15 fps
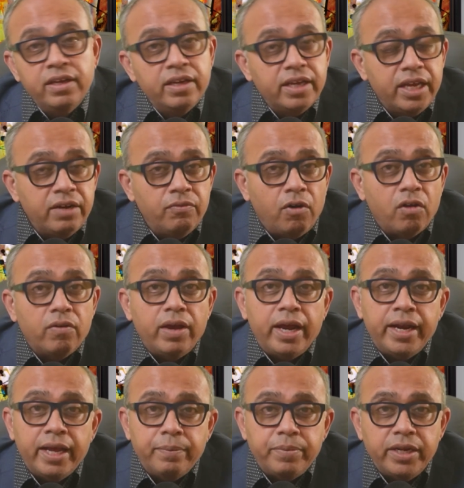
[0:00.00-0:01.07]
involve
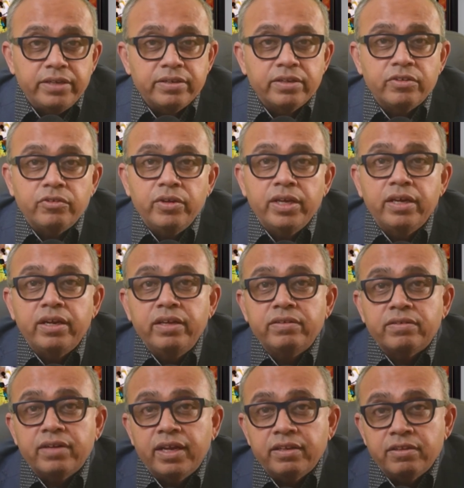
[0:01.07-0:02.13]
adaptations to increase
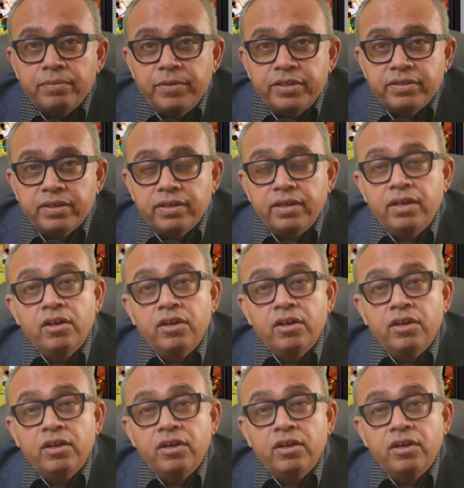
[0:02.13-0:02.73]
transmission